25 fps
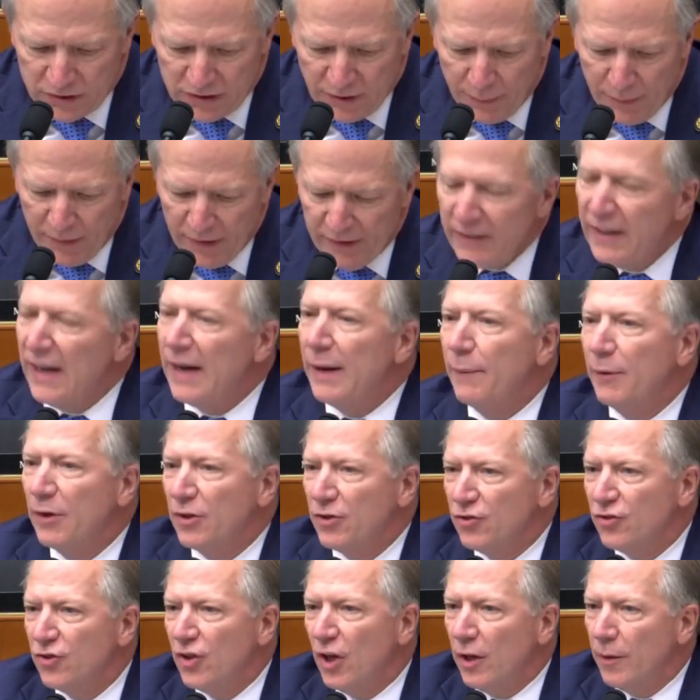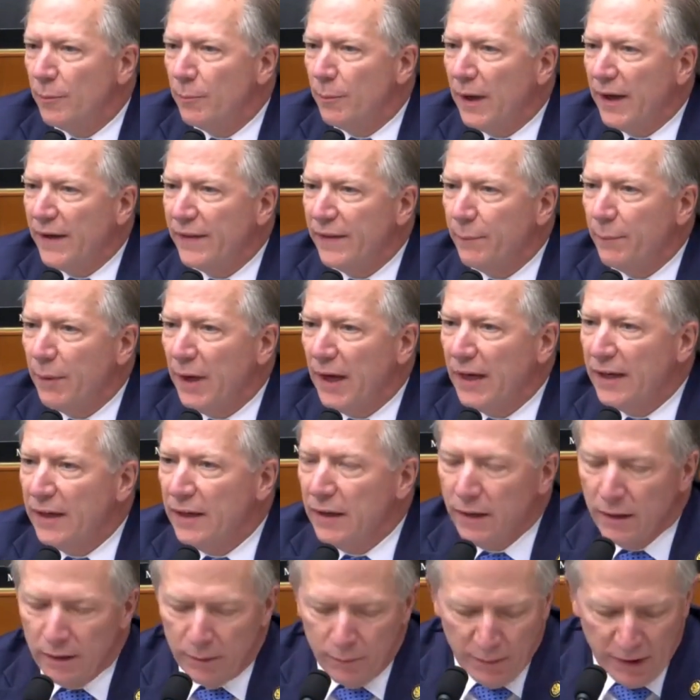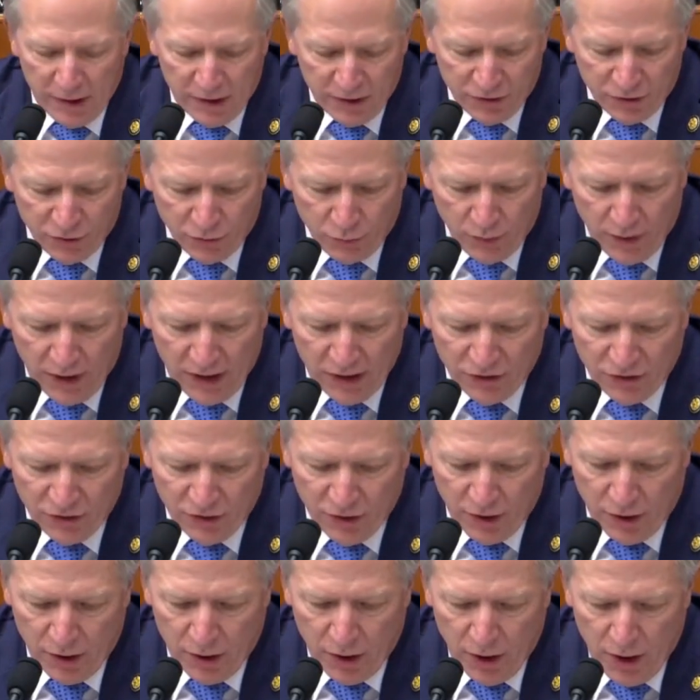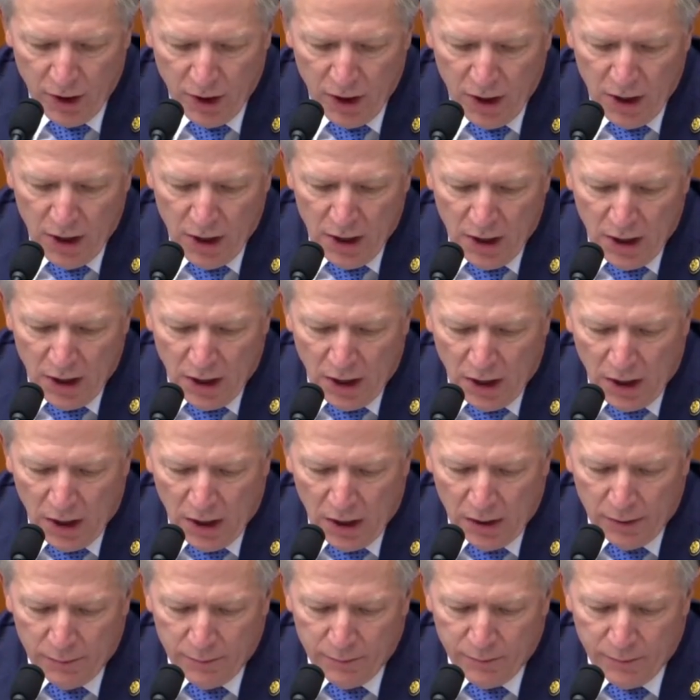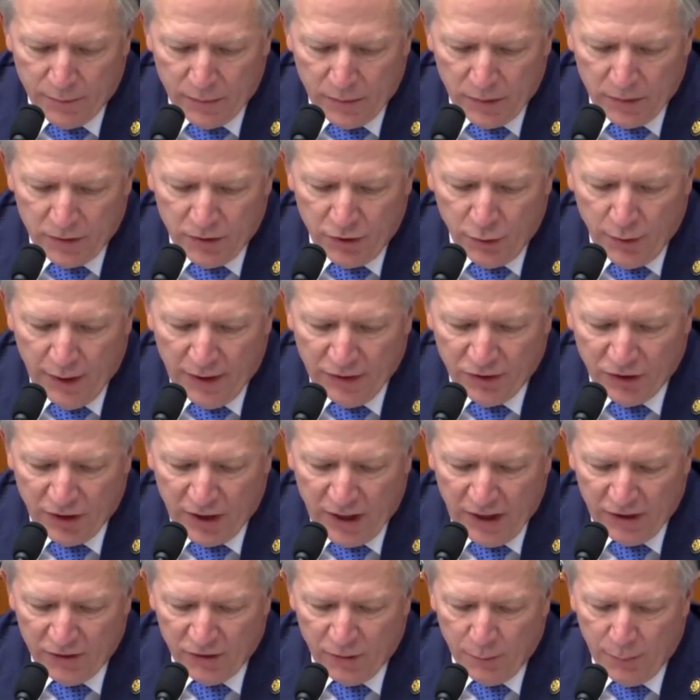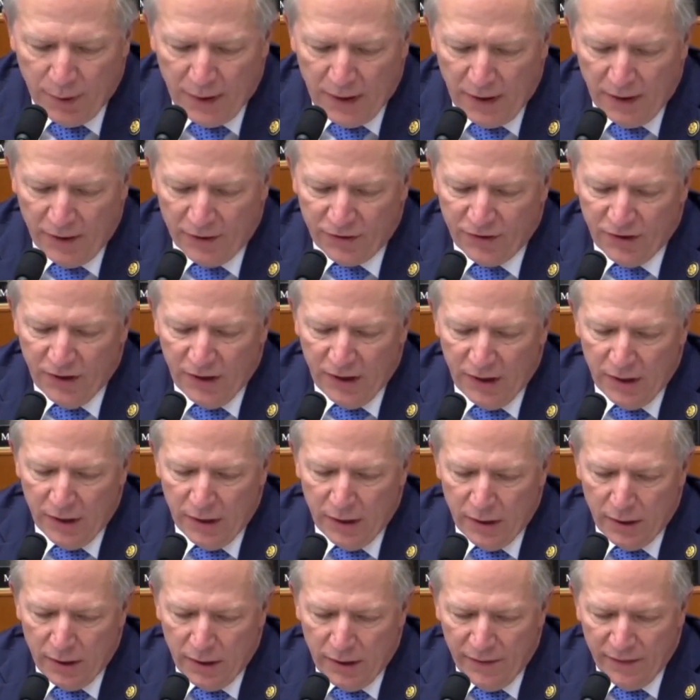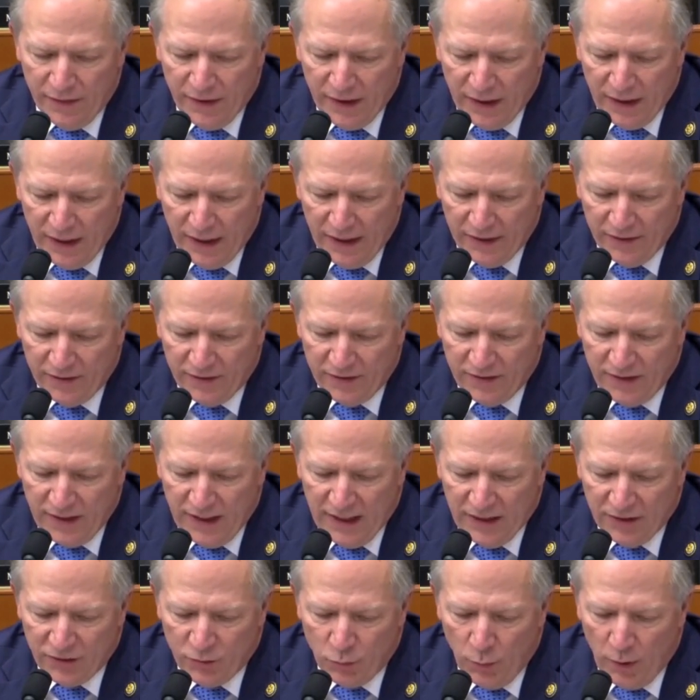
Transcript: the damage done by the Biden administration to education policy in the United States.